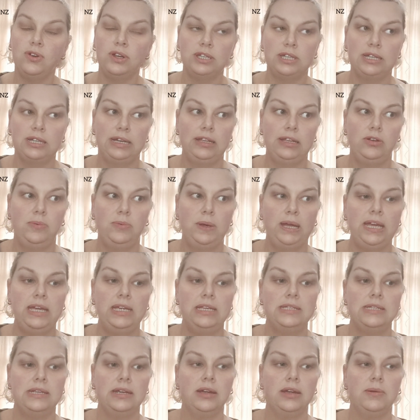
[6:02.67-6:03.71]
it a little bit
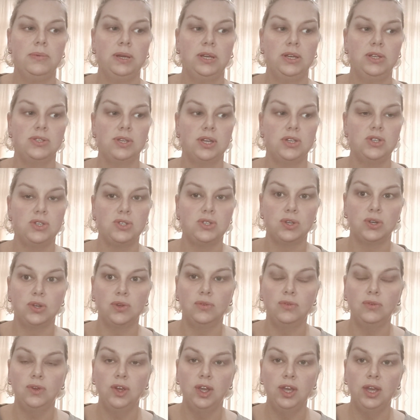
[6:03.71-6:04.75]
easier because I just sort
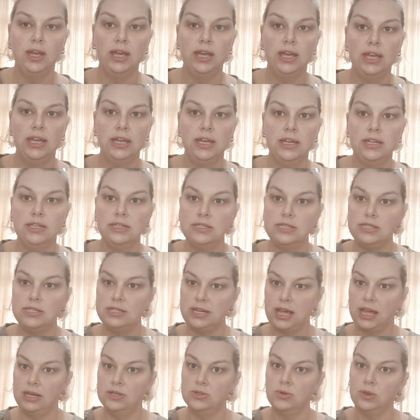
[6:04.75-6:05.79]
of
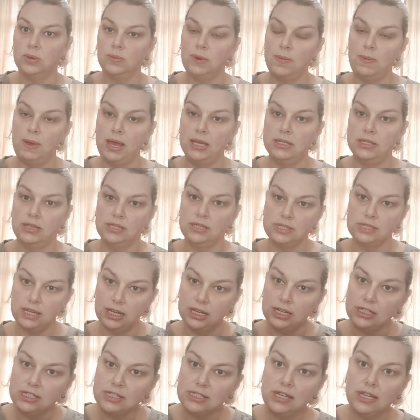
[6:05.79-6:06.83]
stand with my back to the
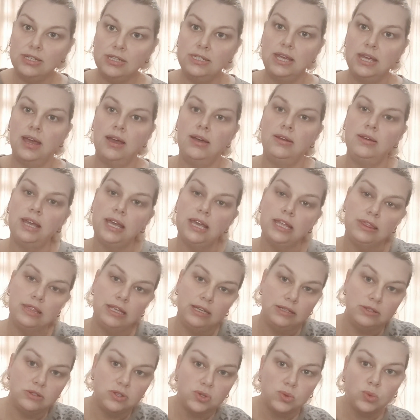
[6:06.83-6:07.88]
seat, sit down, and
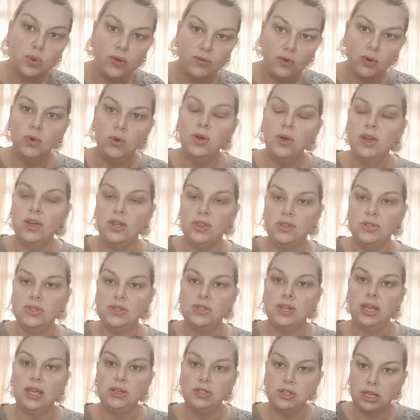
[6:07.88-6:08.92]
then swivel in the
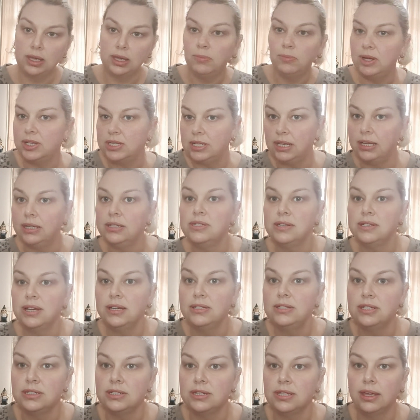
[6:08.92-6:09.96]
seat to get my legs
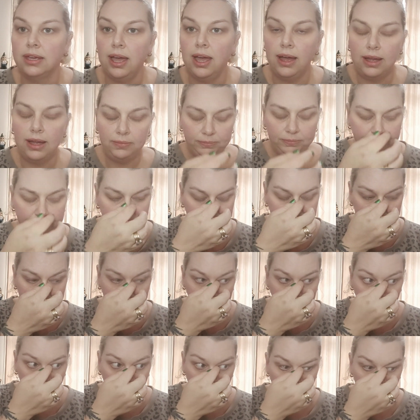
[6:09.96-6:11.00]
tucked into the car.
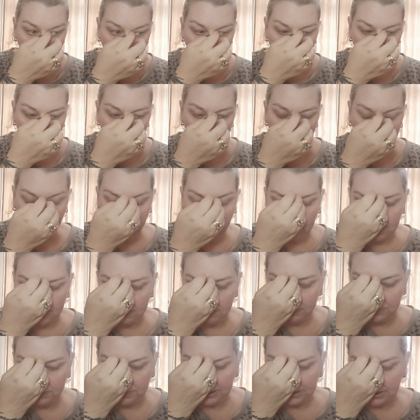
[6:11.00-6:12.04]

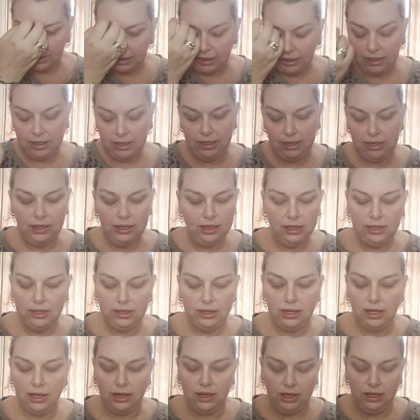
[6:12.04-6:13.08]
But
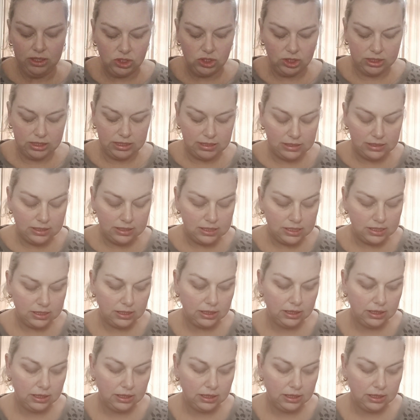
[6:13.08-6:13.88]
yeah, I just,